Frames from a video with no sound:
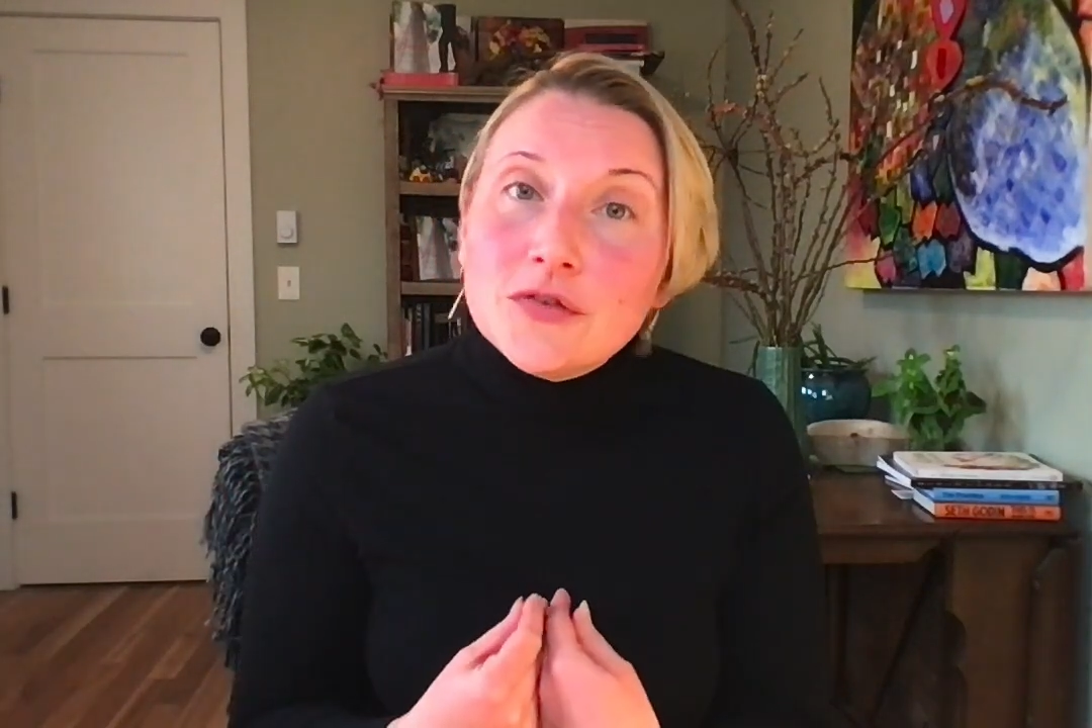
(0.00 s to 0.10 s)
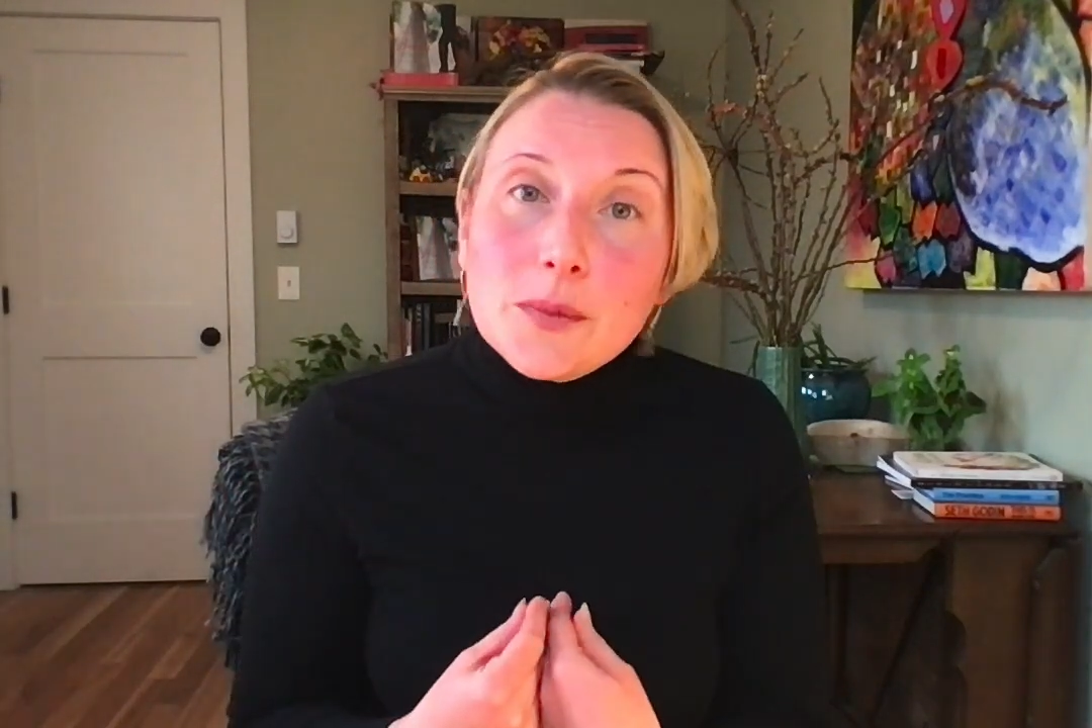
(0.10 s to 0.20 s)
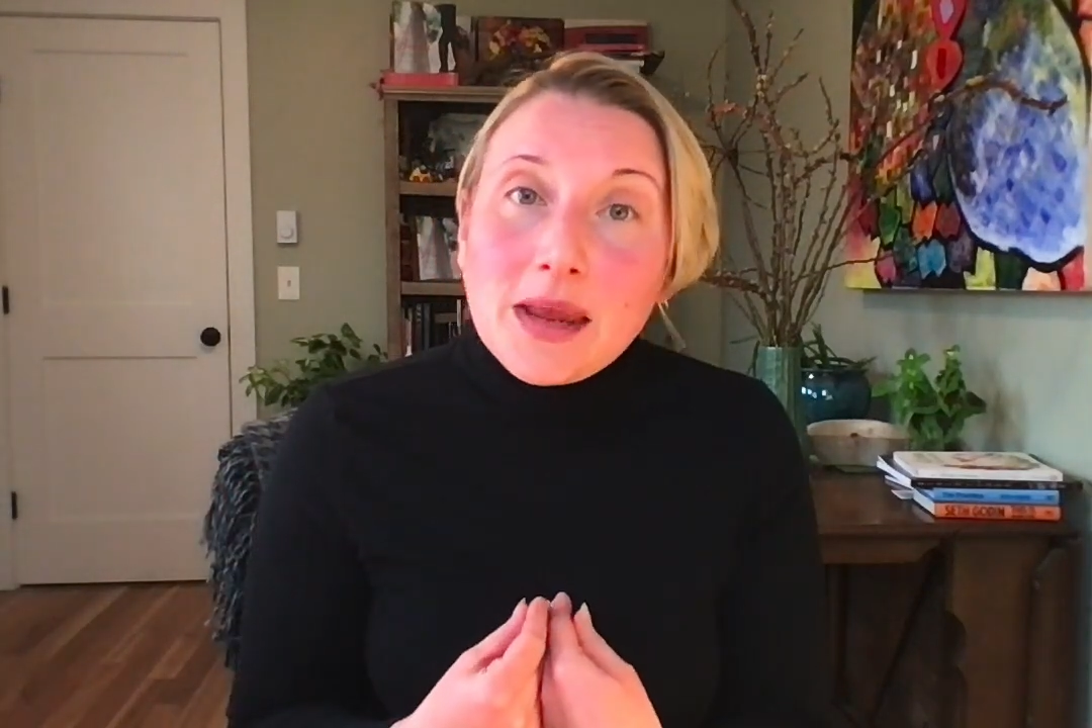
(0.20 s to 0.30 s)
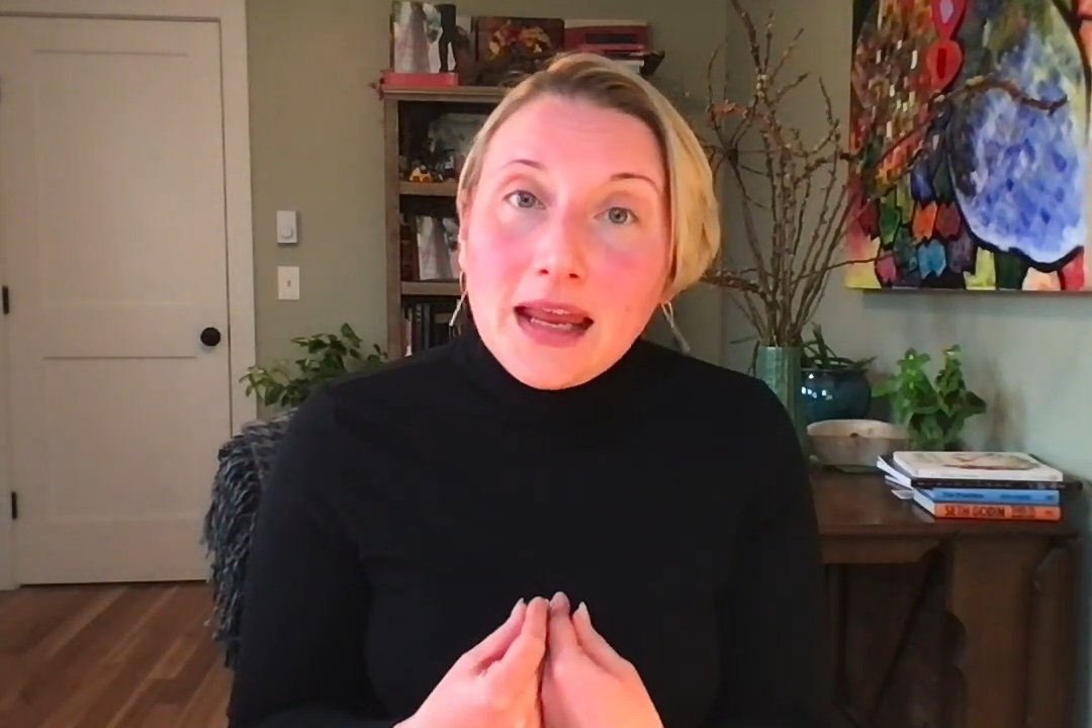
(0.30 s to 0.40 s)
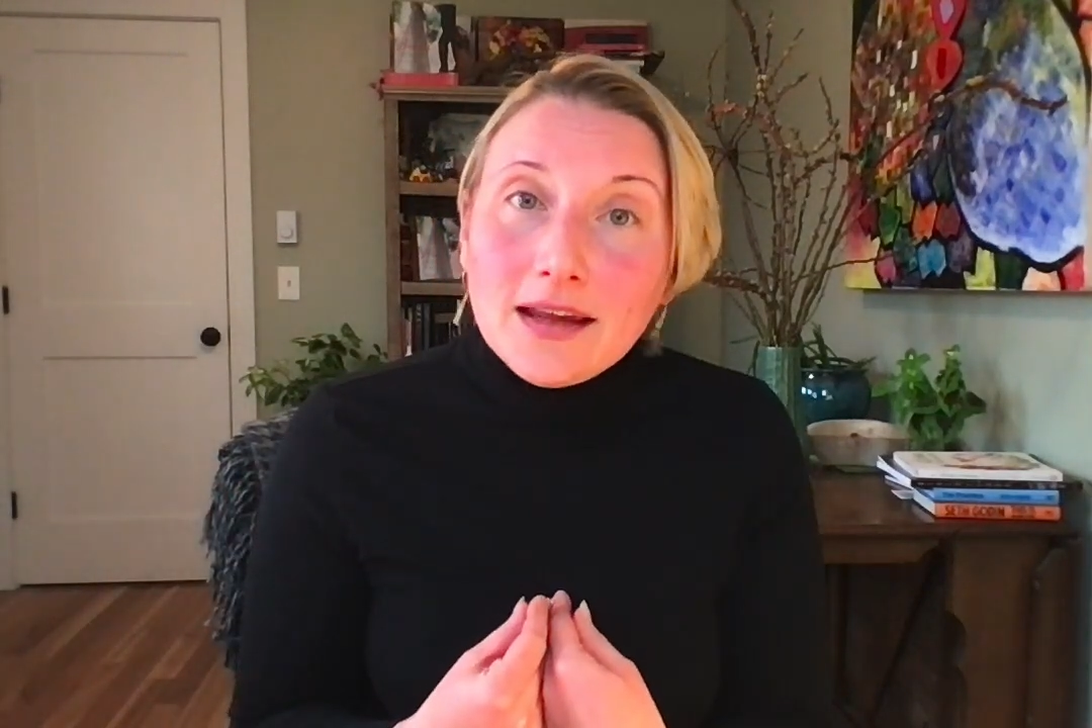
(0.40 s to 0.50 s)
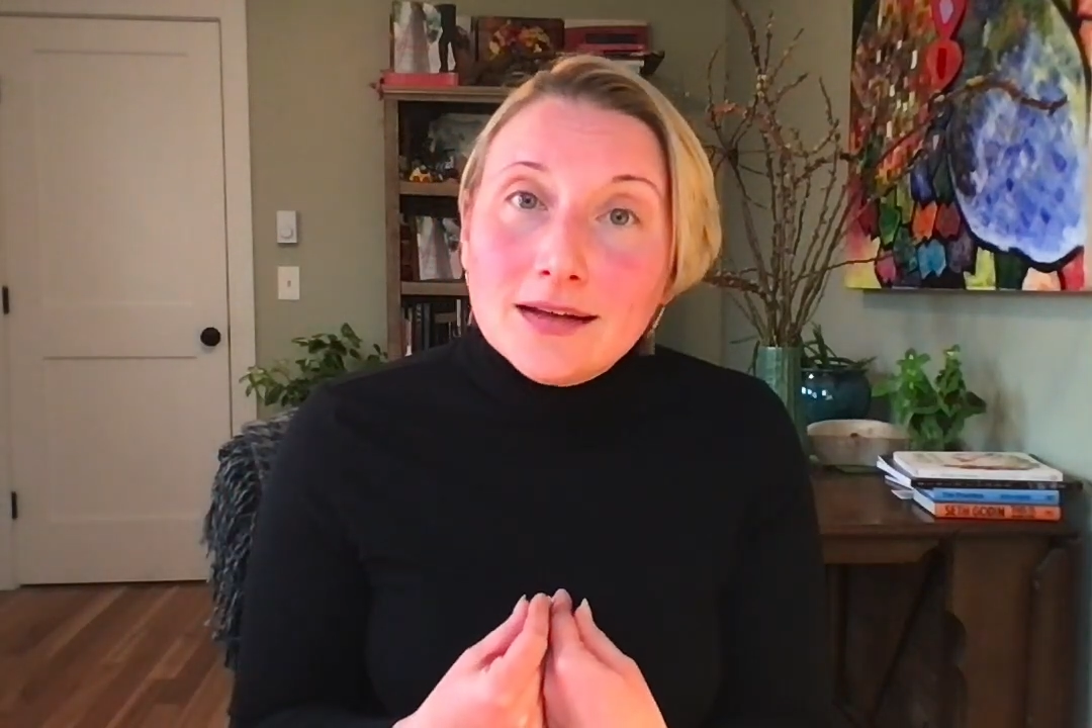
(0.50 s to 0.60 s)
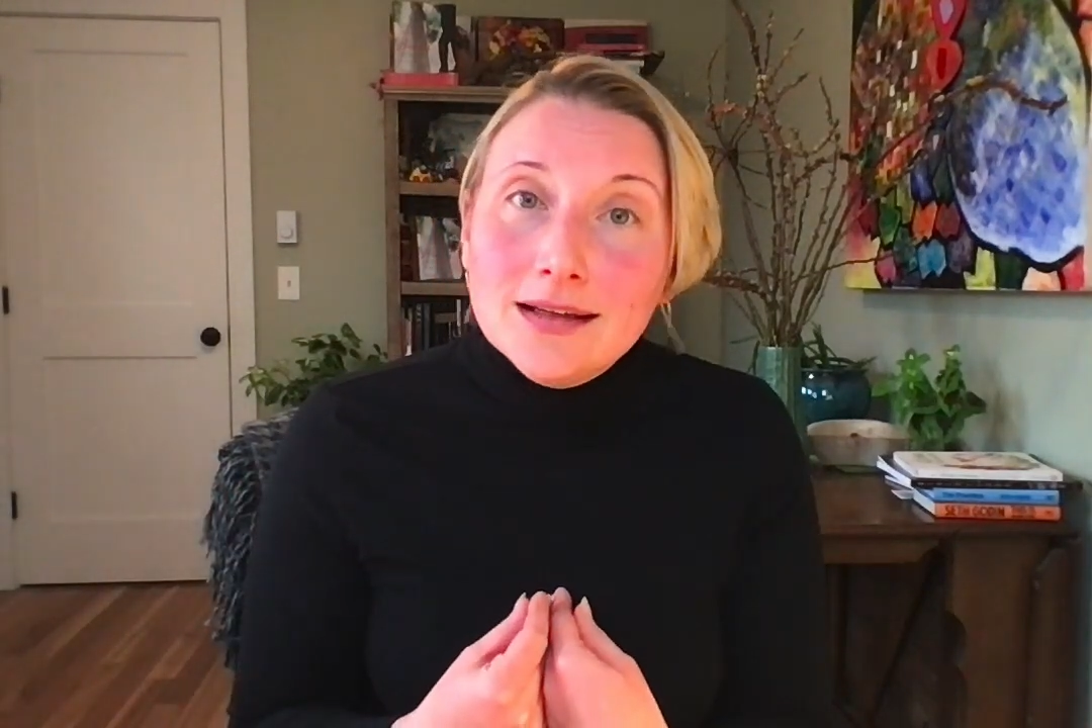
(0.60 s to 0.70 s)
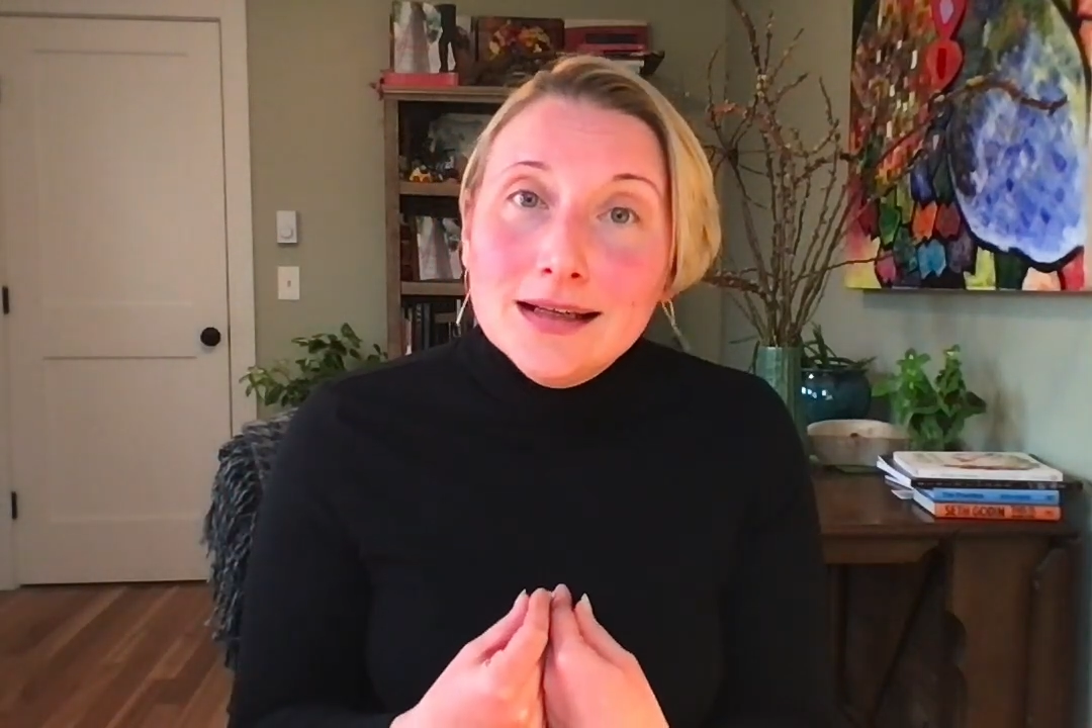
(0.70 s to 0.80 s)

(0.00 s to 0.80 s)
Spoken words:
for me.